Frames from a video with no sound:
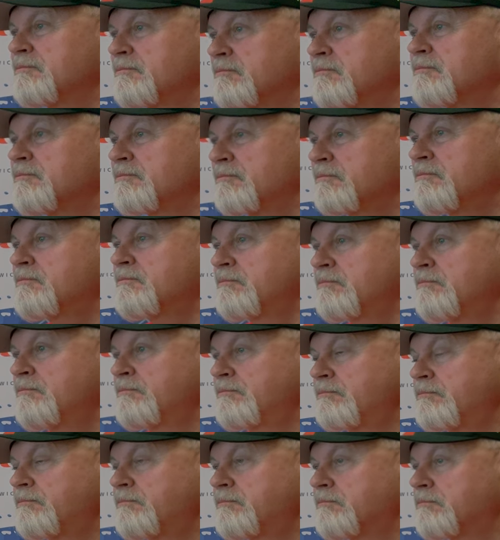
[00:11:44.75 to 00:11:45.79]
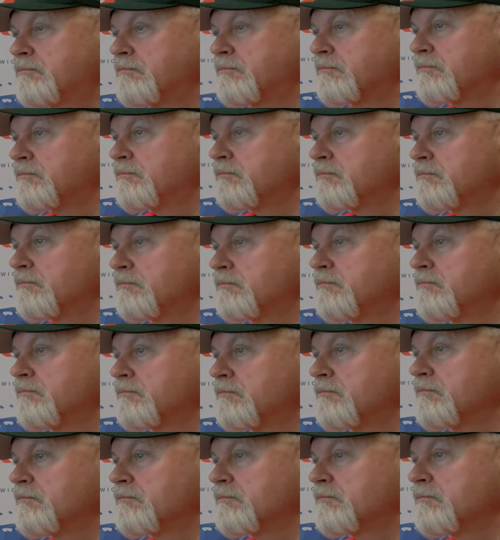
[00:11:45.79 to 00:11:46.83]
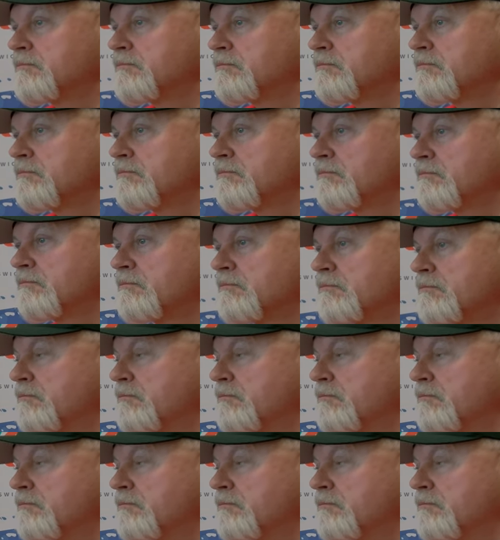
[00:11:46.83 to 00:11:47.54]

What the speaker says: No words are spoken by the person on screen.